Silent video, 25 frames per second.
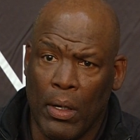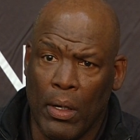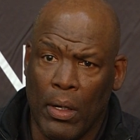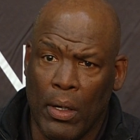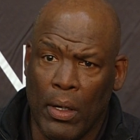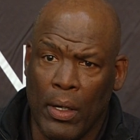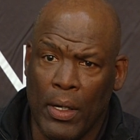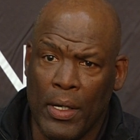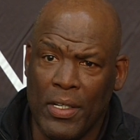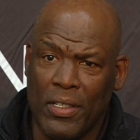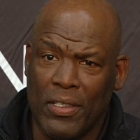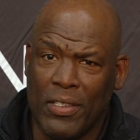
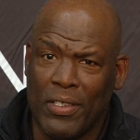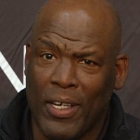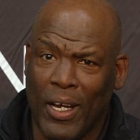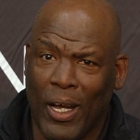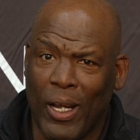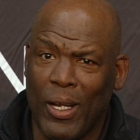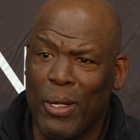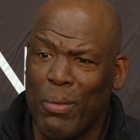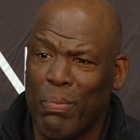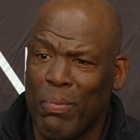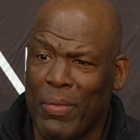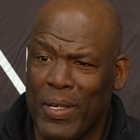he's
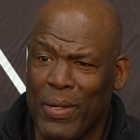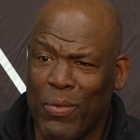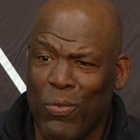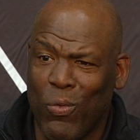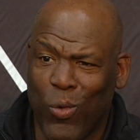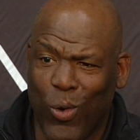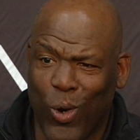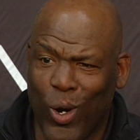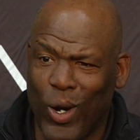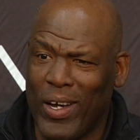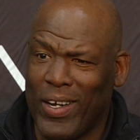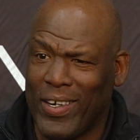telling me
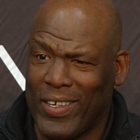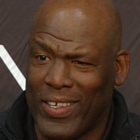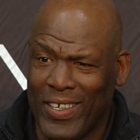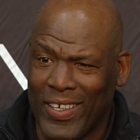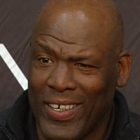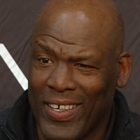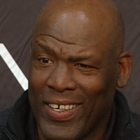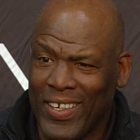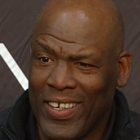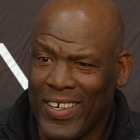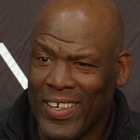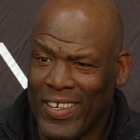what
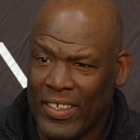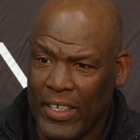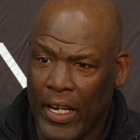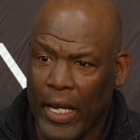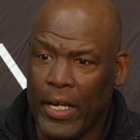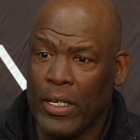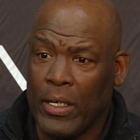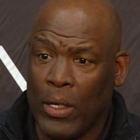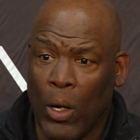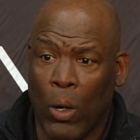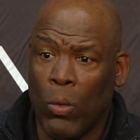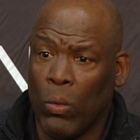
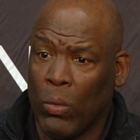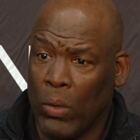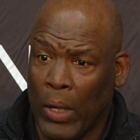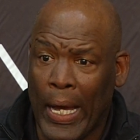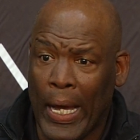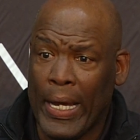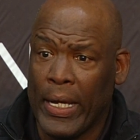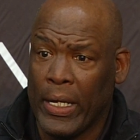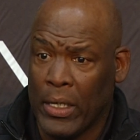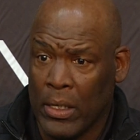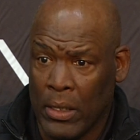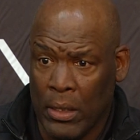they don't
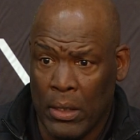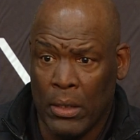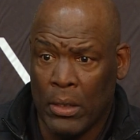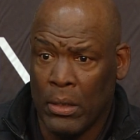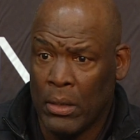like,